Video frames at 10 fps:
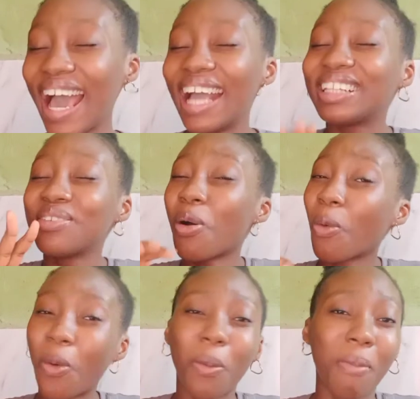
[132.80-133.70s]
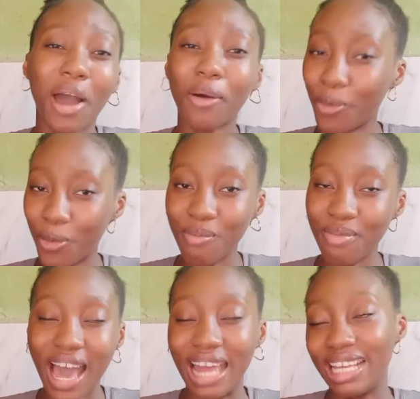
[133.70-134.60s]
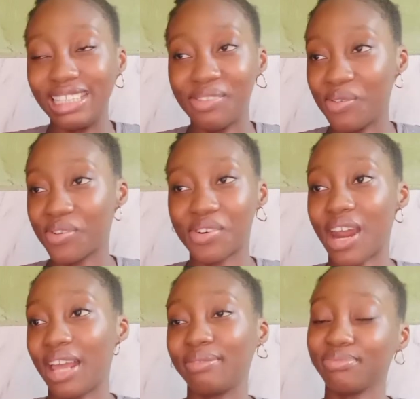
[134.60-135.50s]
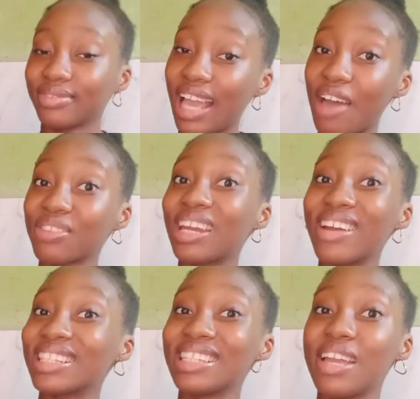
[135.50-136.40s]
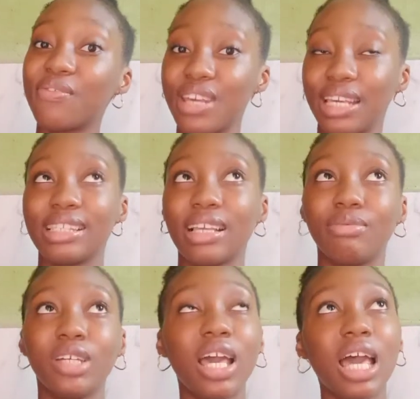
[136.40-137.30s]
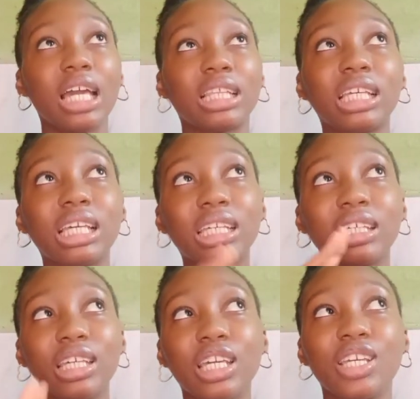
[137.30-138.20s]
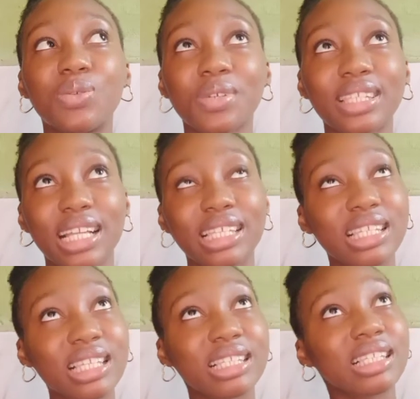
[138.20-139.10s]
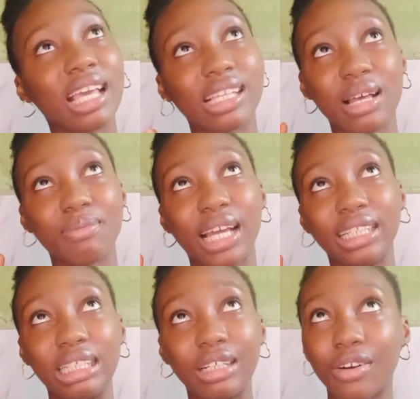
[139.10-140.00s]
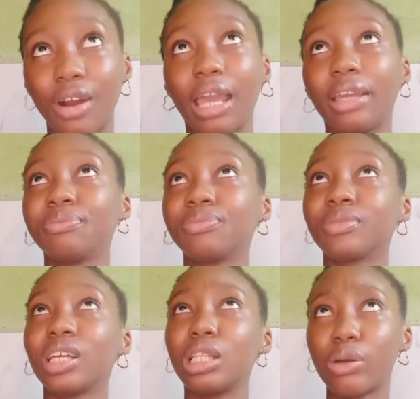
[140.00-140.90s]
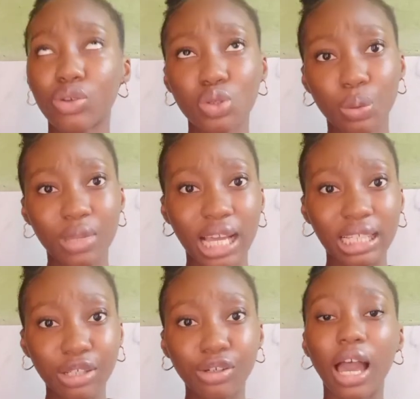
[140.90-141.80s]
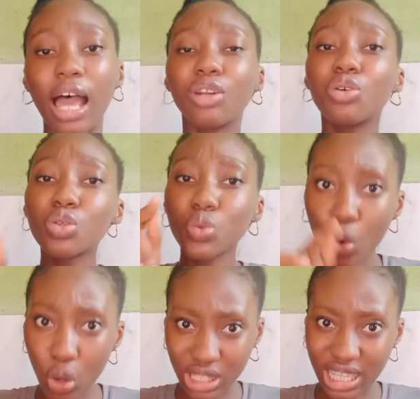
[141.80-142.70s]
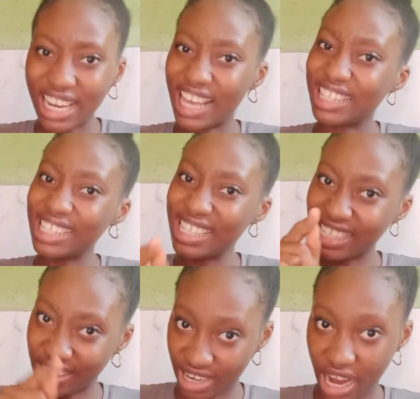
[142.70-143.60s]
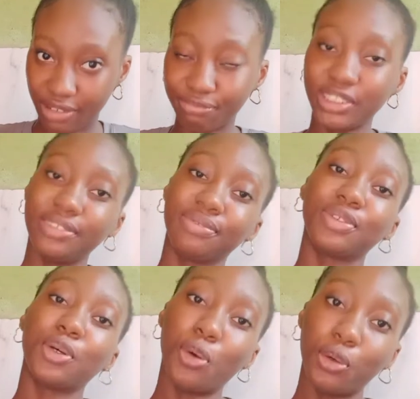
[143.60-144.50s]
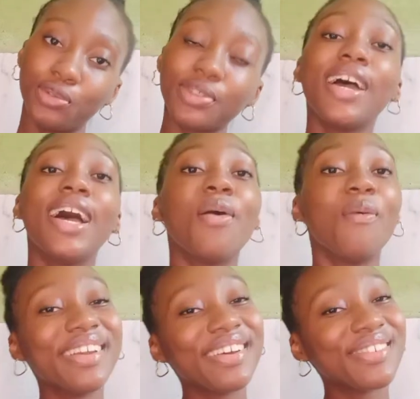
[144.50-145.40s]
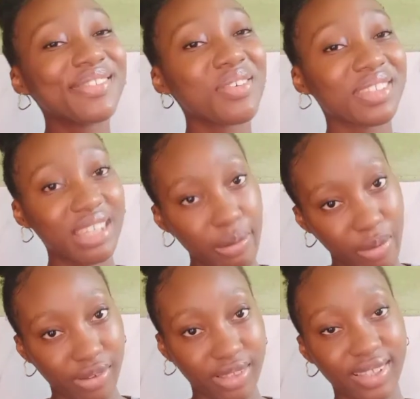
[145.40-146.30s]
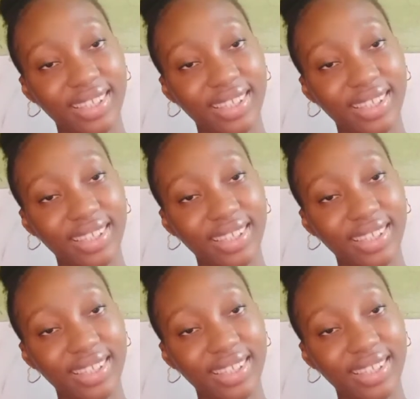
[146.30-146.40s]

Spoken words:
I did not come back home and I did not cry. After writing every exam, I think it was statistics exam that I didn't cry. There were some that I didn't cry. And those ones that I didn't cry, God, when the result came out,